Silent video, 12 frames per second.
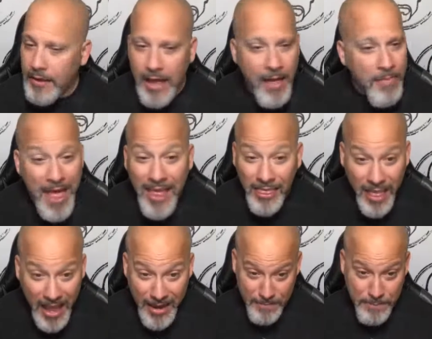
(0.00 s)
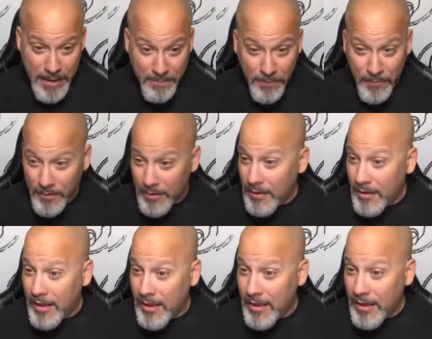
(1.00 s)
I'm not lying, people.
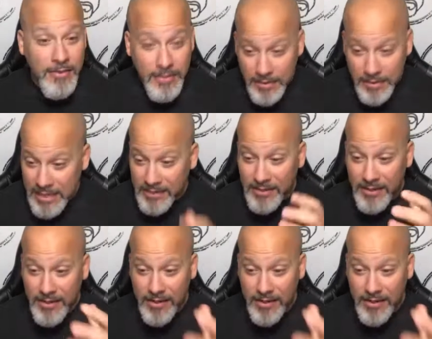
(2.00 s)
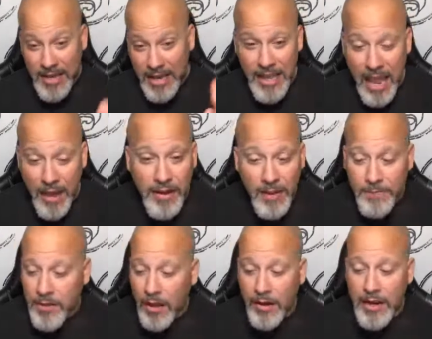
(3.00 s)
This is everything I'm
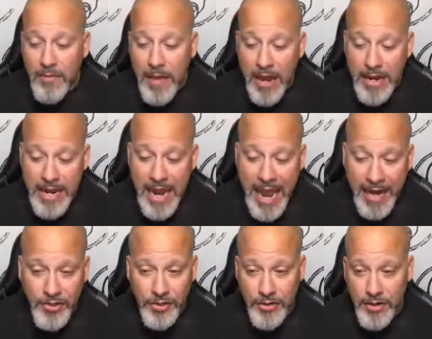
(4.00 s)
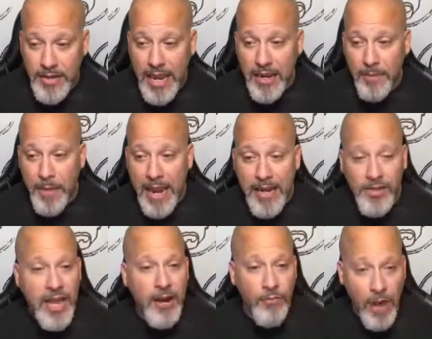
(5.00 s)
talking about in action. You take a page
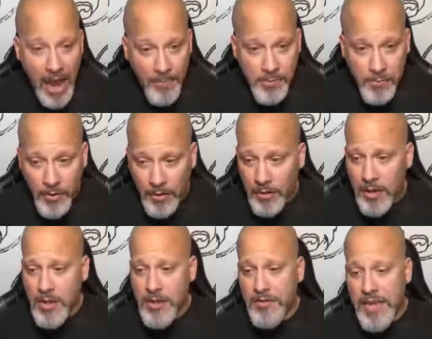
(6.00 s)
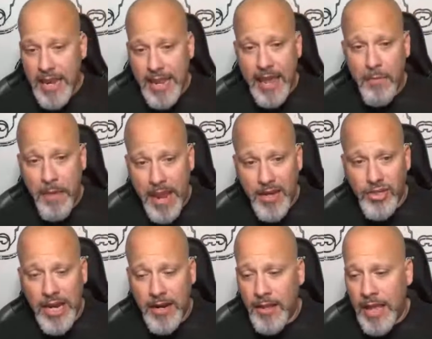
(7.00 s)
out of Rob's book, you take out a page
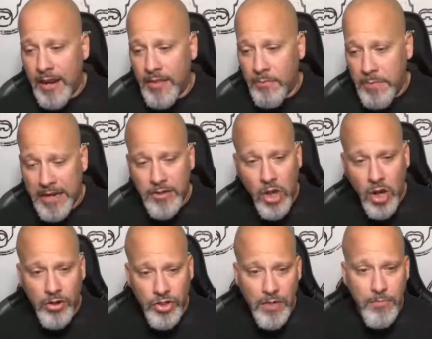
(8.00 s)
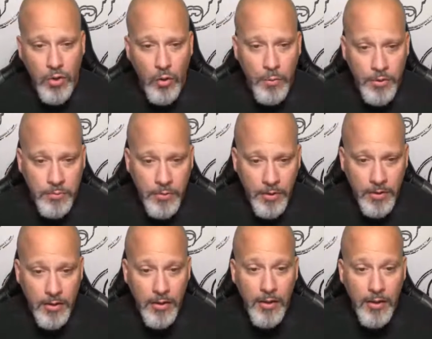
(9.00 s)
out of the big dog Jim Cooper's book.